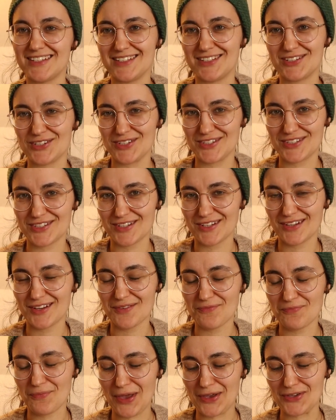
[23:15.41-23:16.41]
to just
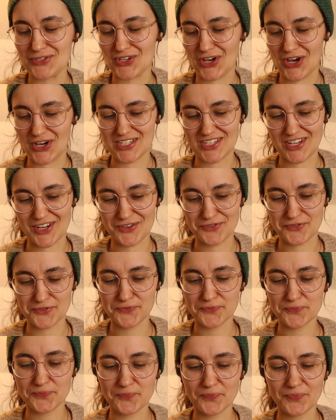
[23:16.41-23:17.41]
make socks out of.